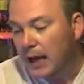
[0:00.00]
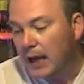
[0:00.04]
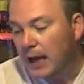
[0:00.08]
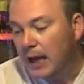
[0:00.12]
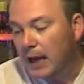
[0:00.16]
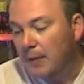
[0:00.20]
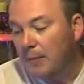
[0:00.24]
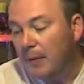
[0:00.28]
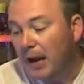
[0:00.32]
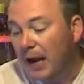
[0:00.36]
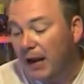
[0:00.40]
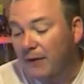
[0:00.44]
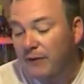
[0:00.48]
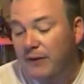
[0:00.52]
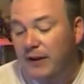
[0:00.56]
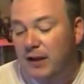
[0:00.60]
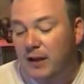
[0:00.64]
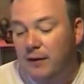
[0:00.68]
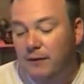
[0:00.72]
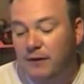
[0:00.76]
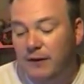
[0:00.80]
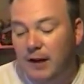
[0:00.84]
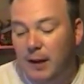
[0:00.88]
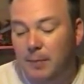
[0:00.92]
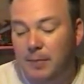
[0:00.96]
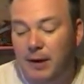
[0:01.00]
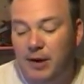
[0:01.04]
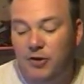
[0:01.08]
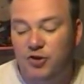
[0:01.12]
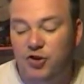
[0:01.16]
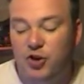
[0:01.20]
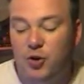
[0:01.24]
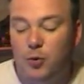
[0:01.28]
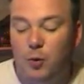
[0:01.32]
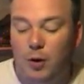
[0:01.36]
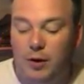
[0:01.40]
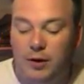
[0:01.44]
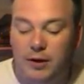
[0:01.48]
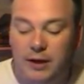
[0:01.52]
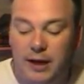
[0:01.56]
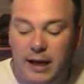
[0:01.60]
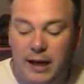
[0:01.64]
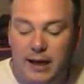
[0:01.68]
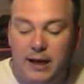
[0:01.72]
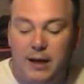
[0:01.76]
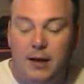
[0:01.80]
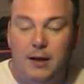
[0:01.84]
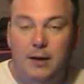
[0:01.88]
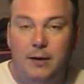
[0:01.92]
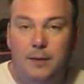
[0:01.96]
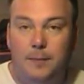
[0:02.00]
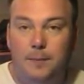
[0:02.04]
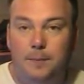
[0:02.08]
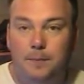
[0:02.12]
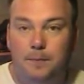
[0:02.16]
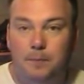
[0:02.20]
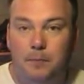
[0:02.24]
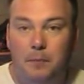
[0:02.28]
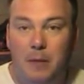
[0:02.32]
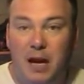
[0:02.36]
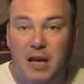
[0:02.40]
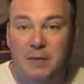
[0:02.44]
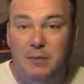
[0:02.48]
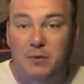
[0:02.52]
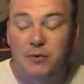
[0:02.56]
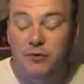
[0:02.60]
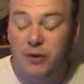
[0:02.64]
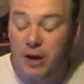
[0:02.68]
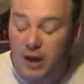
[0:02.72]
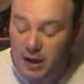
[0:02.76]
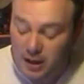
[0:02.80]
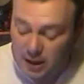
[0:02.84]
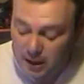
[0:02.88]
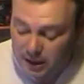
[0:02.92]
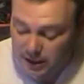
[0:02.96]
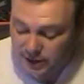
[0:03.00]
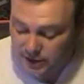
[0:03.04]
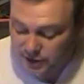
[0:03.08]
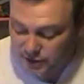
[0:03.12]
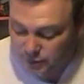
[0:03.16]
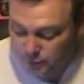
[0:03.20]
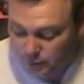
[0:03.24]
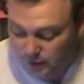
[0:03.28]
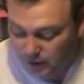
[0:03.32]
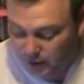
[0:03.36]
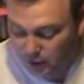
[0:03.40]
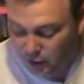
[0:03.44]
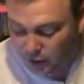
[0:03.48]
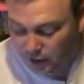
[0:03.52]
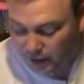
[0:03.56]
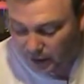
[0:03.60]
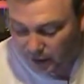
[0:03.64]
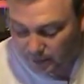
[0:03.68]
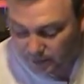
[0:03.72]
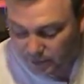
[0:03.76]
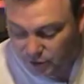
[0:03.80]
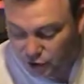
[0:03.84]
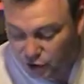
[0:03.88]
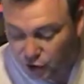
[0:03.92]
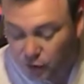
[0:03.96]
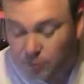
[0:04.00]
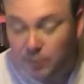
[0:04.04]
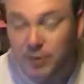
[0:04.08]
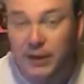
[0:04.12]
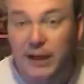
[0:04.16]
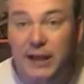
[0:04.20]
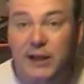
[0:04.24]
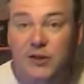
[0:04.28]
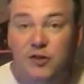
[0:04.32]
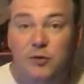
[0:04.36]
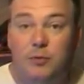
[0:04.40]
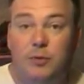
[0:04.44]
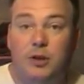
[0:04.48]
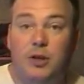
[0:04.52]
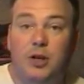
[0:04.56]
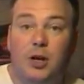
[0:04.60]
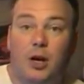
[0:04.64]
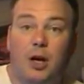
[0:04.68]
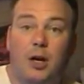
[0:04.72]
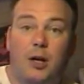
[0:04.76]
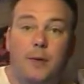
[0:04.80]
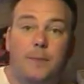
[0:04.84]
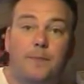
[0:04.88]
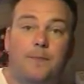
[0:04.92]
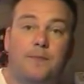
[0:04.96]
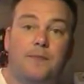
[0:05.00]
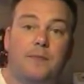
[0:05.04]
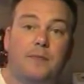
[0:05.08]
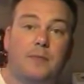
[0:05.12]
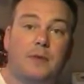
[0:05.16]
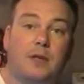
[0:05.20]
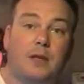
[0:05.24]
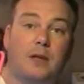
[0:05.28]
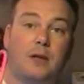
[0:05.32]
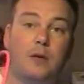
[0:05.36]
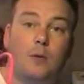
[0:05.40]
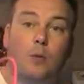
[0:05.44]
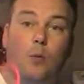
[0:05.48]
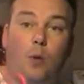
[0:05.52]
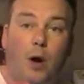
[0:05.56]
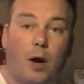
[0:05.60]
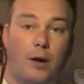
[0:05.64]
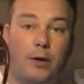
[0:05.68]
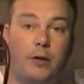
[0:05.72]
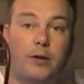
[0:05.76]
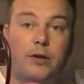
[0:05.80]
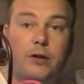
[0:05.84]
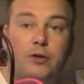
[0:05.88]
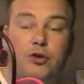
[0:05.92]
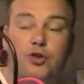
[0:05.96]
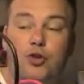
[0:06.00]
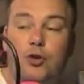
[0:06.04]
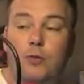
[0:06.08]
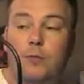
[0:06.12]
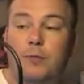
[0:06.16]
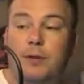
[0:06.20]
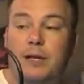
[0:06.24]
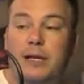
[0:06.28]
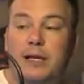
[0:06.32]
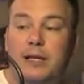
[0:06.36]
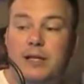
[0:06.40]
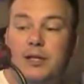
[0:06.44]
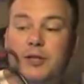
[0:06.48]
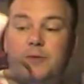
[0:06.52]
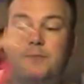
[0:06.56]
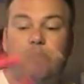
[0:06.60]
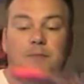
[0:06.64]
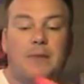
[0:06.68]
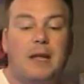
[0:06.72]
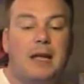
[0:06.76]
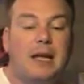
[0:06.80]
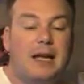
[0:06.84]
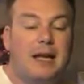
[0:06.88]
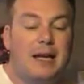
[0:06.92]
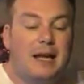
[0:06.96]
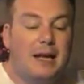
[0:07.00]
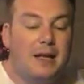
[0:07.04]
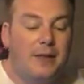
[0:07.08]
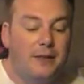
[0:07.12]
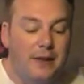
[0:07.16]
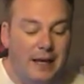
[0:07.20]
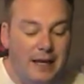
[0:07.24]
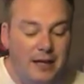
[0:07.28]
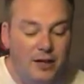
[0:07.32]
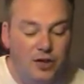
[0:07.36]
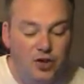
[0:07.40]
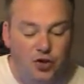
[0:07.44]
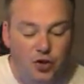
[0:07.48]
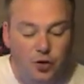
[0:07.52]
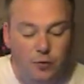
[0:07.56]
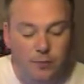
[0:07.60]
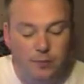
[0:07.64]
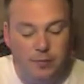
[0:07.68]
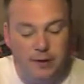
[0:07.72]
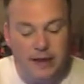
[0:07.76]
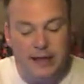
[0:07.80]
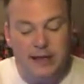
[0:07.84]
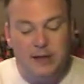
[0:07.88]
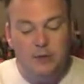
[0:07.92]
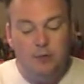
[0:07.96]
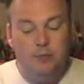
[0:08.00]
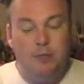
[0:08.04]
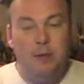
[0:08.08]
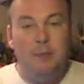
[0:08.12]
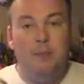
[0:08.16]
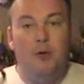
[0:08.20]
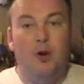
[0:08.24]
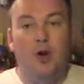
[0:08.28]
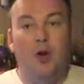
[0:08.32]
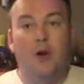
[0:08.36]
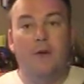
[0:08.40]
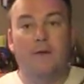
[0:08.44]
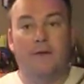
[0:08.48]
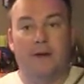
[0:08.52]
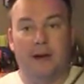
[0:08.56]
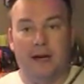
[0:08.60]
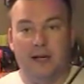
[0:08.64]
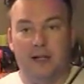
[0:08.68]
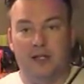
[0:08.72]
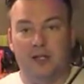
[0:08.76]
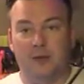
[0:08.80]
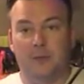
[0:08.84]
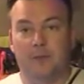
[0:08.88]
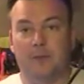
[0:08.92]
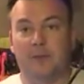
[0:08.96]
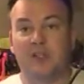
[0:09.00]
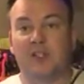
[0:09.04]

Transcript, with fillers: Um, having a flat battery one day made me realise when I got out my jump leads from the car, why not use jump leads? These jump leads would be perfect.